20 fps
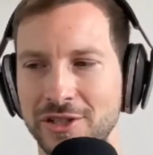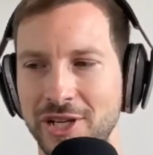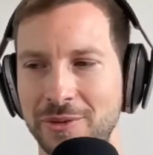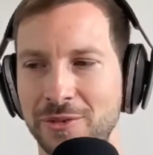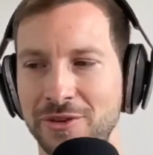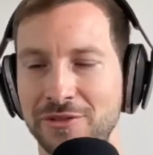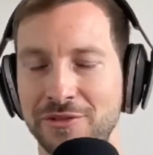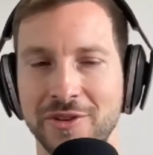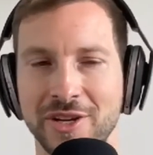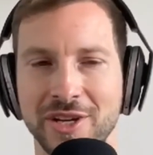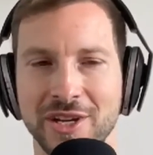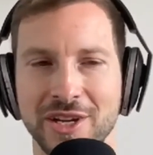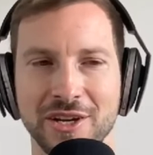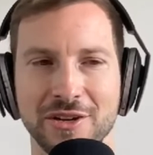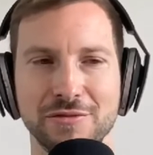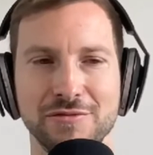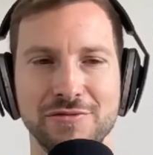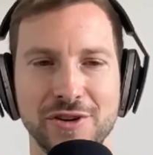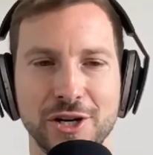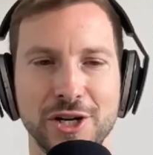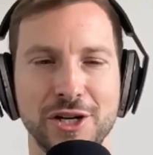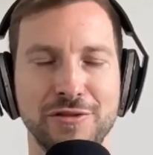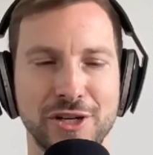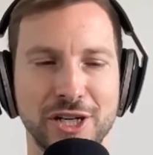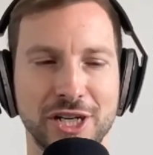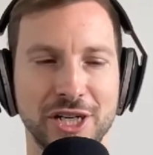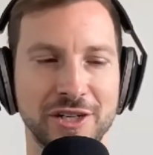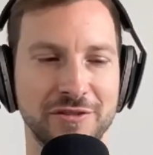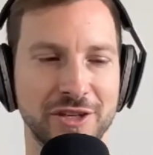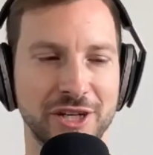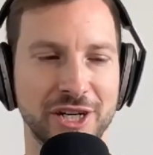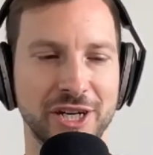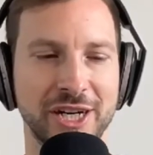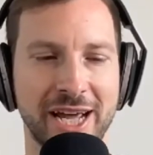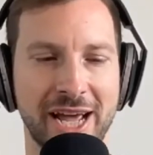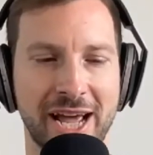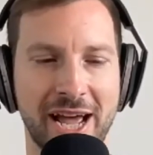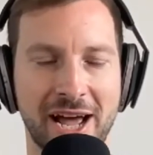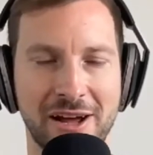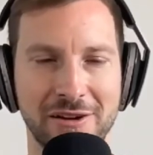I'm a very, very, very
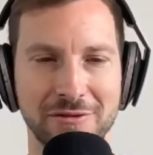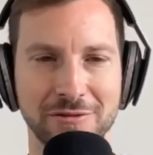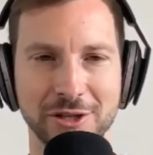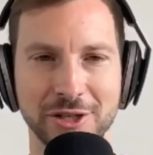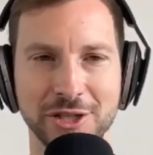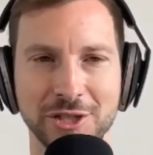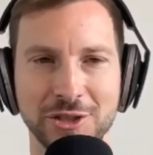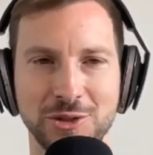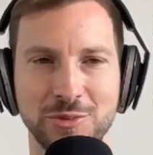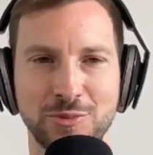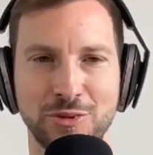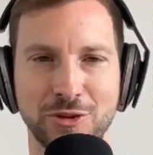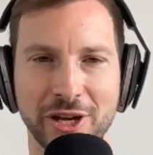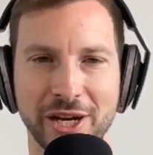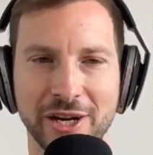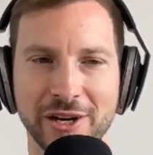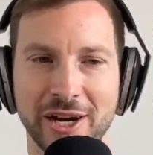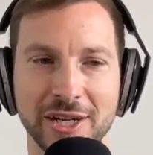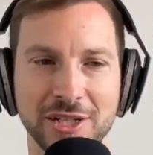average player.